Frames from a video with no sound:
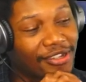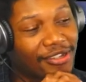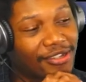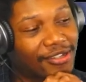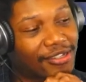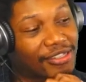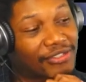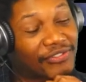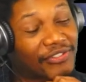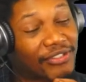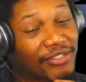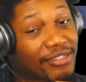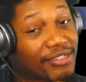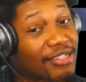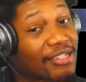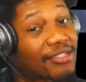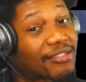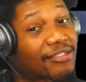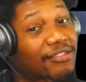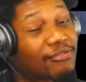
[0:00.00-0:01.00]
It's very
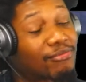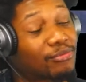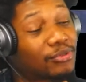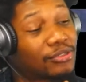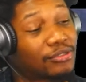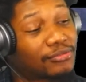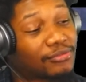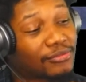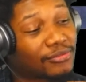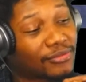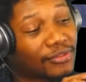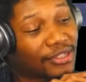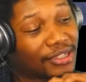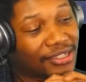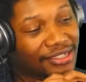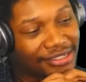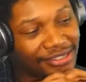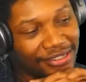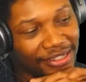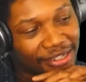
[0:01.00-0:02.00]
nice to me. It's
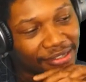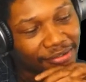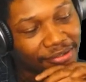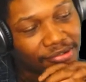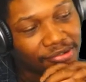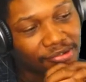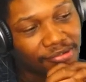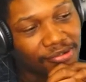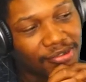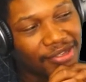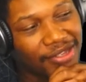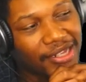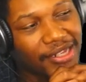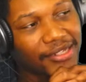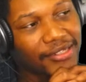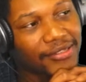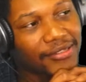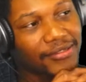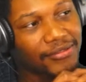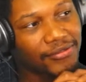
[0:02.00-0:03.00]
just like, you know,
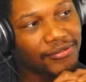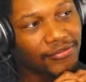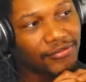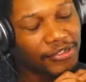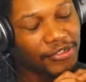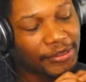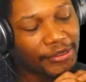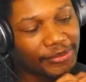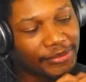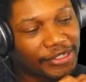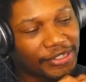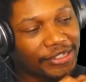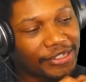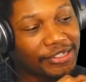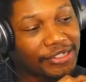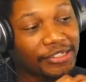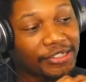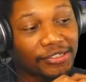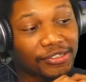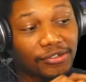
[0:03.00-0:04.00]
classic doo-wop sound. It's
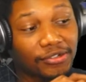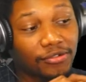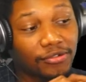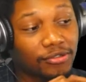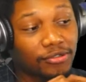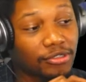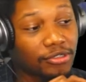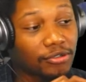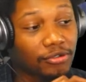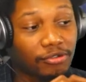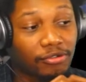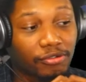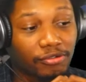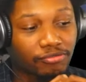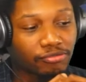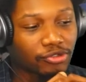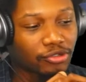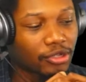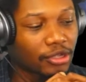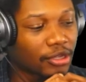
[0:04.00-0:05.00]
like certain
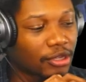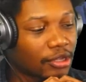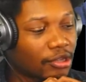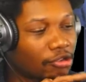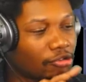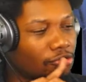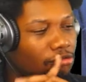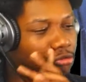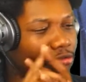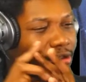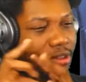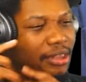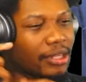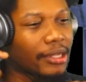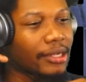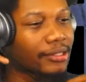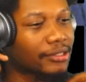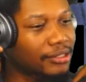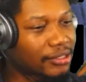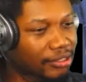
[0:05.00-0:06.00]
songs were
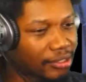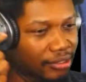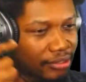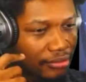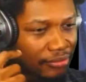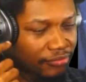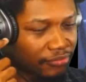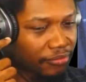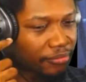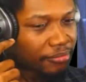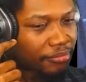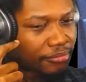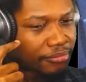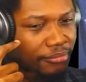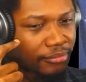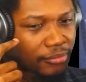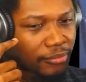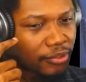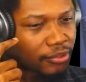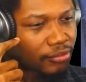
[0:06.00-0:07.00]
locked in from
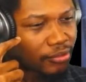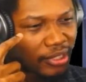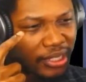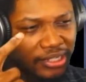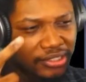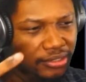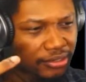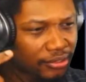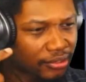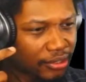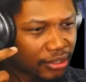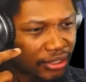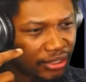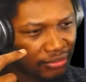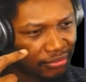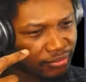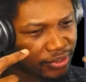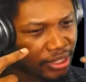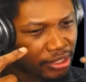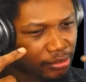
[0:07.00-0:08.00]
you catching it at a
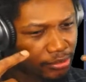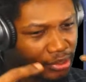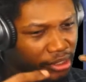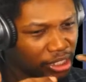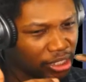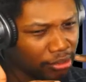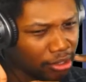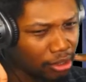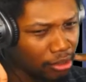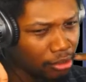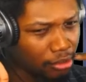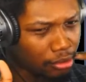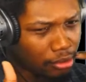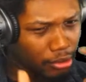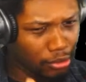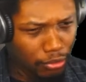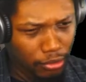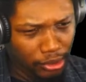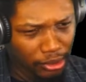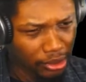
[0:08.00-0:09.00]
random time, like,
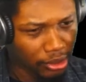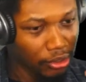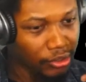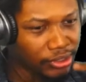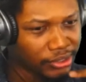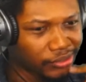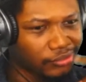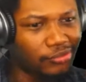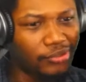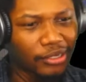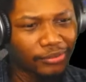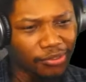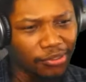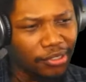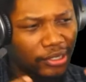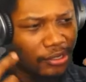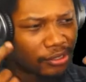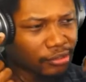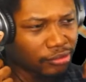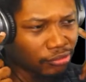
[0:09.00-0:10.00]
oh, it's, oh, it's a Duwap song. I
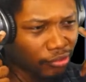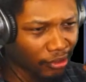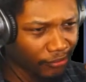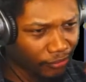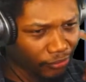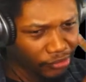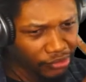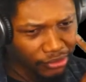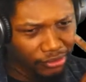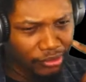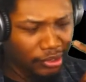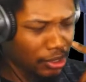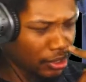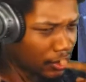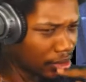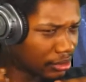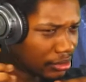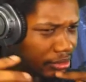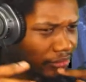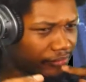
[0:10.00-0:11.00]
hear a Duwap voice. Oh, yeah,
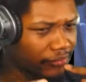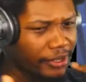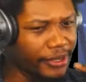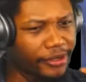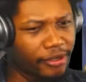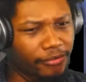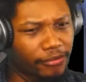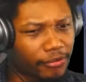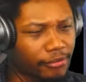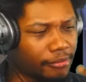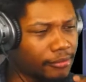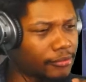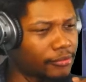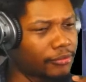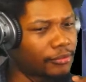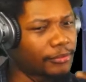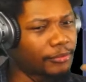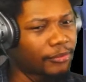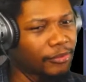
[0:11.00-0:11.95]
this shit fire. Boom, boom.